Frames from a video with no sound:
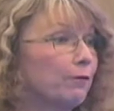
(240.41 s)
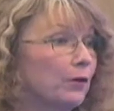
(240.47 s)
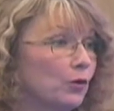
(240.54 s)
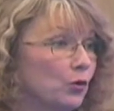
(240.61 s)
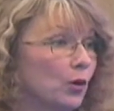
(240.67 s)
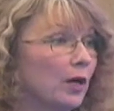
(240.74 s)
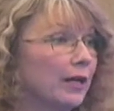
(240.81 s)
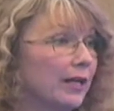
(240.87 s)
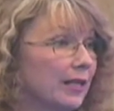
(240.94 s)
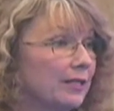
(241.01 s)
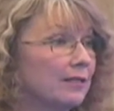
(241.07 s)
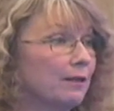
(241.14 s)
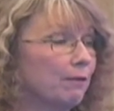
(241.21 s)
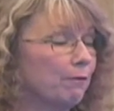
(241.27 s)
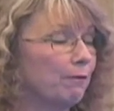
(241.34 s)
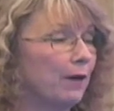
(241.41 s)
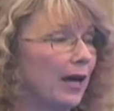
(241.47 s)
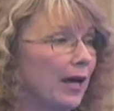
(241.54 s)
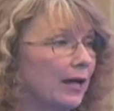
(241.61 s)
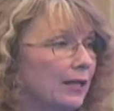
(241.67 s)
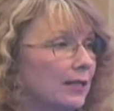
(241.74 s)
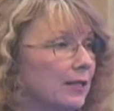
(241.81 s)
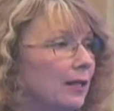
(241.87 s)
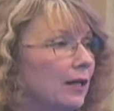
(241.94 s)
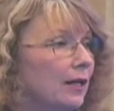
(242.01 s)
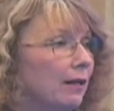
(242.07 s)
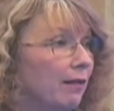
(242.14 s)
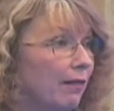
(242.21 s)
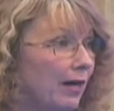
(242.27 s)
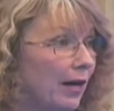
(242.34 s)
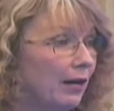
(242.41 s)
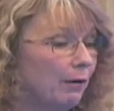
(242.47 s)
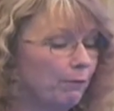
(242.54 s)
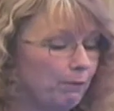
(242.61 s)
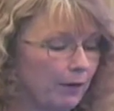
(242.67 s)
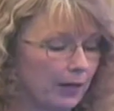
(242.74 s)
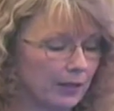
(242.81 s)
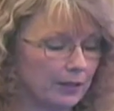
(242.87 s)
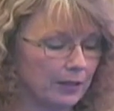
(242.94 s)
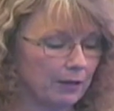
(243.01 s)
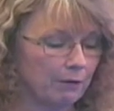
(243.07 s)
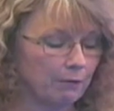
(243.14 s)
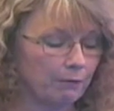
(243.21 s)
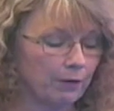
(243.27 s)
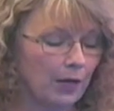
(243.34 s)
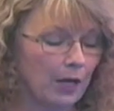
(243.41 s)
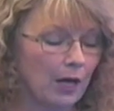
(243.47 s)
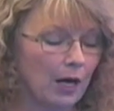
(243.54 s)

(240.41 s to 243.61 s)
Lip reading: the drug is in fact that effective.